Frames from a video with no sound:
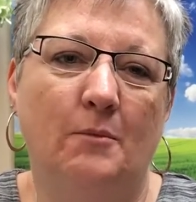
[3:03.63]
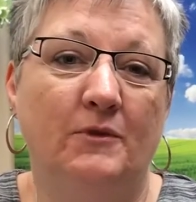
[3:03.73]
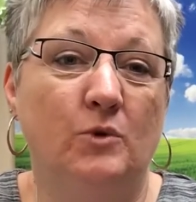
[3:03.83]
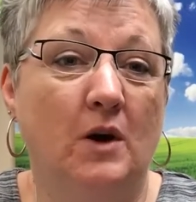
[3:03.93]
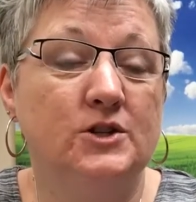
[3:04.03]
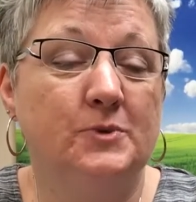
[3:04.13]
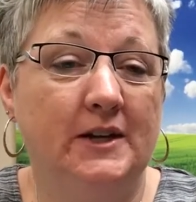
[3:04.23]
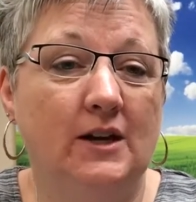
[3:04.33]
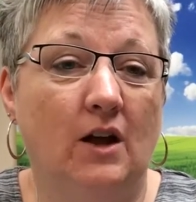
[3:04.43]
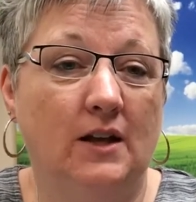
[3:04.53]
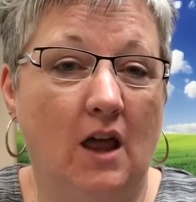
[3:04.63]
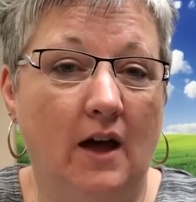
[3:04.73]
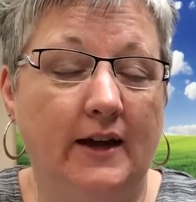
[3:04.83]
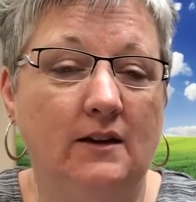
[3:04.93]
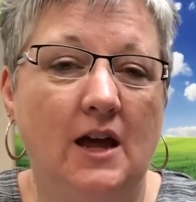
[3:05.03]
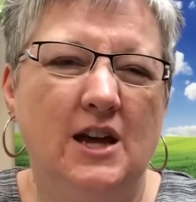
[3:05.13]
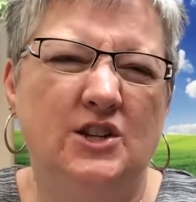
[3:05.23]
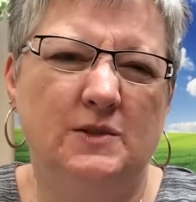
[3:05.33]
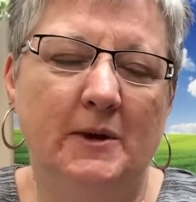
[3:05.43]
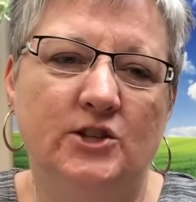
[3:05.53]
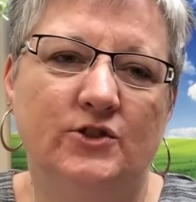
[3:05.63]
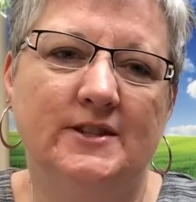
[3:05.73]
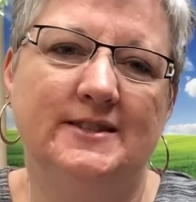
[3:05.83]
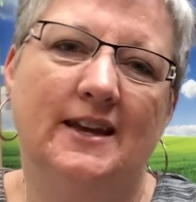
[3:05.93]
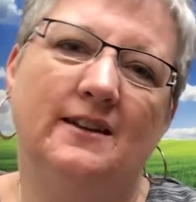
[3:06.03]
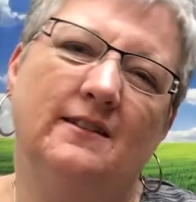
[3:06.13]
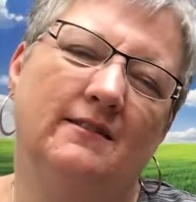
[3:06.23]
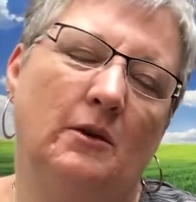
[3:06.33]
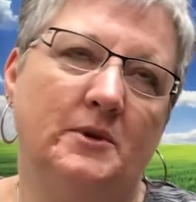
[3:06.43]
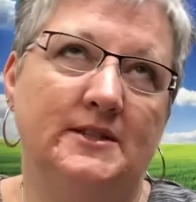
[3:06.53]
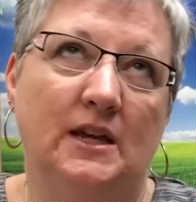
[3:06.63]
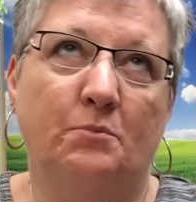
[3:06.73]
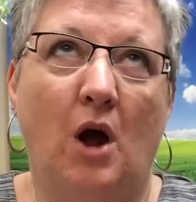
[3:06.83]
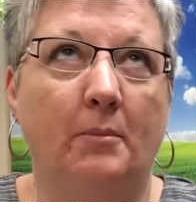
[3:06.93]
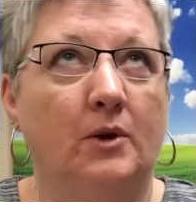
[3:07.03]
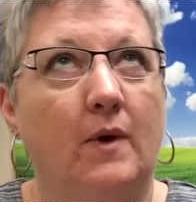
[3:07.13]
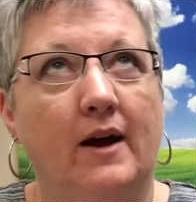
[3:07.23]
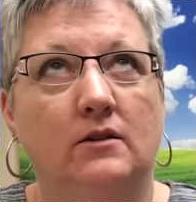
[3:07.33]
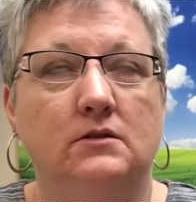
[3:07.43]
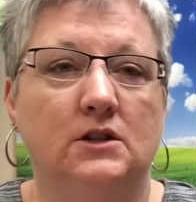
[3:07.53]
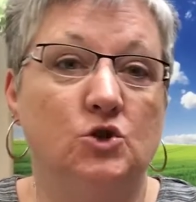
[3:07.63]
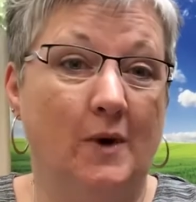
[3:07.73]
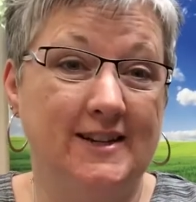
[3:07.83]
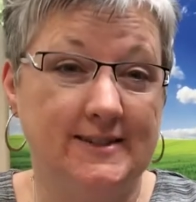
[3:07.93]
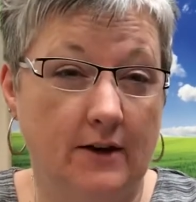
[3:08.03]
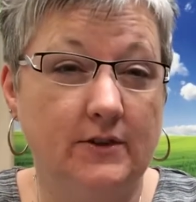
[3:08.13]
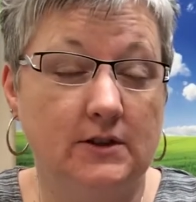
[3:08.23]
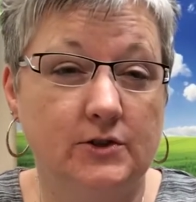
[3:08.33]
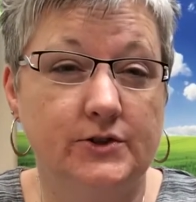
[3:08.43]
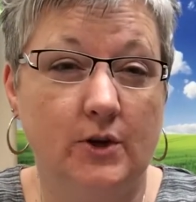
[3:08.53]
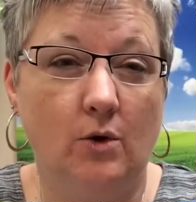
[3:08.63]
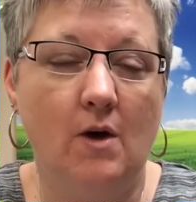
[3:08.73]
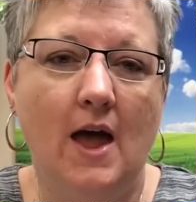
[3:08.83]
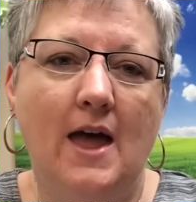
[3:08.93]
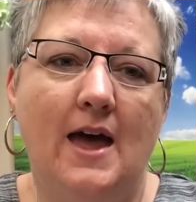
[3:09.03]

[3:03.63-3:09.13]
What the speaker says: If you are doing it online, just make sure to send it, I would say probably around the 27th or so,